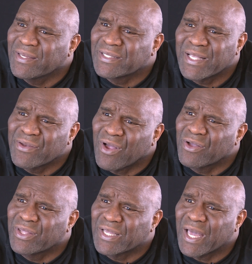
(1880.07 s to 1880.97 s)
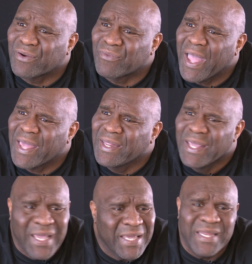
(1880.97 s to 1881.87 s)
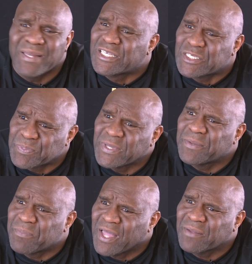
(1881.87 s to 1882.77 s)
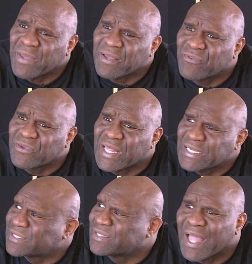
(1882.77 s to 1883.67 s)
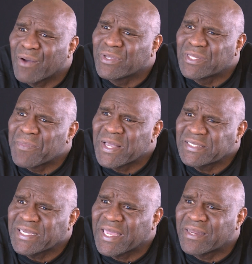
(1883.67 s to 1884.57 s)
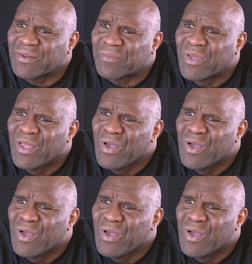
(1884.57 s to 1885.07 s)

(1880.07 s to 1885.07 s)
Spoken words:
Because that dog could have caught a rat and then split it back and forth. That's how we domesticated them.